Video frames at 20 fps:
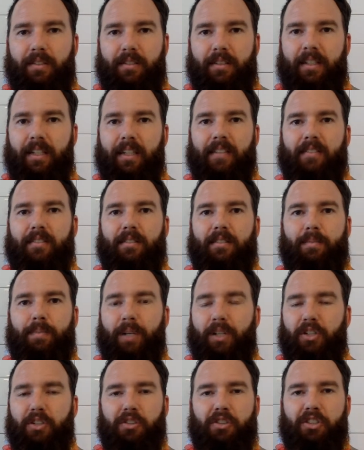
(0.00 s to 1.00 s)
get
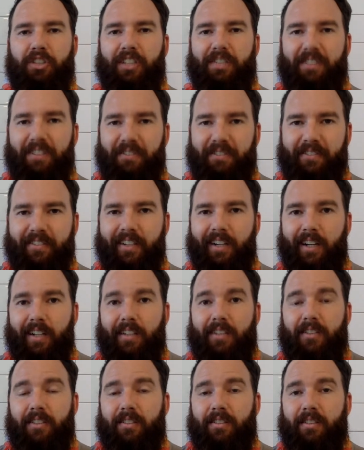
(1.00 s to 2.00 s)
special treatment from God.
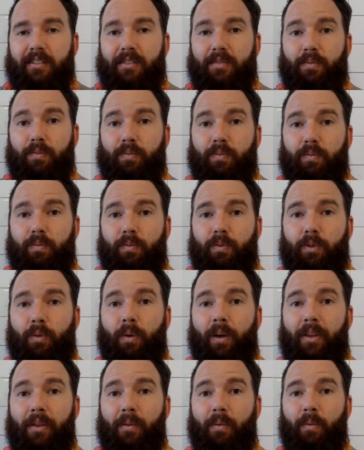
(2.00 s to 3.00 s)
It's the
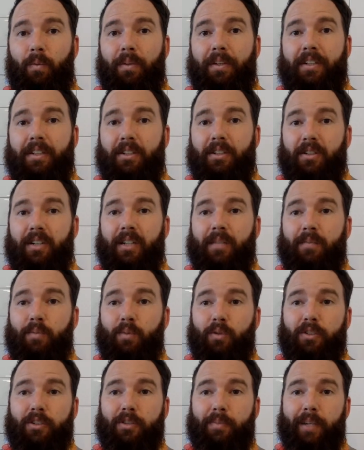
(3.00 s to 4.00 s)
way that we create
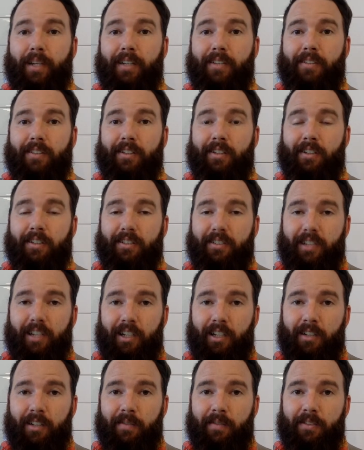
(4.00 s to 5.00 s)
more space in
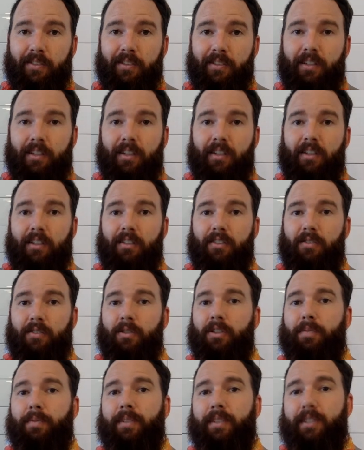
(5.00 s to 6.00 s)
ourselves to
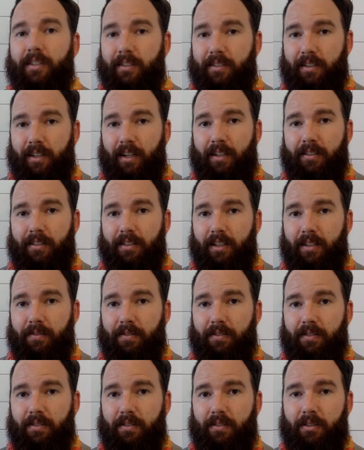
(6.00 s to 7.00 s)
experience God's love,
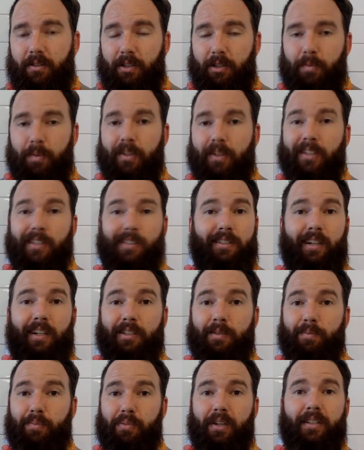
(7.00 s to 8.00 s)
to experience
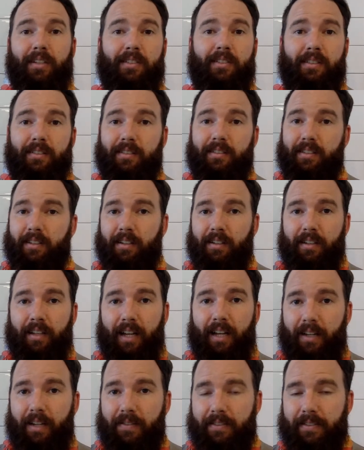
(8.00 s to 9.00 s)
God's presence in our
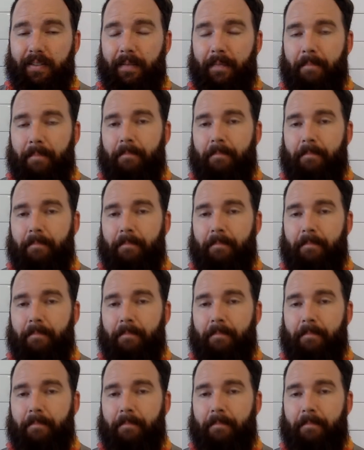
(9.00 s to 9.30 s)
lives.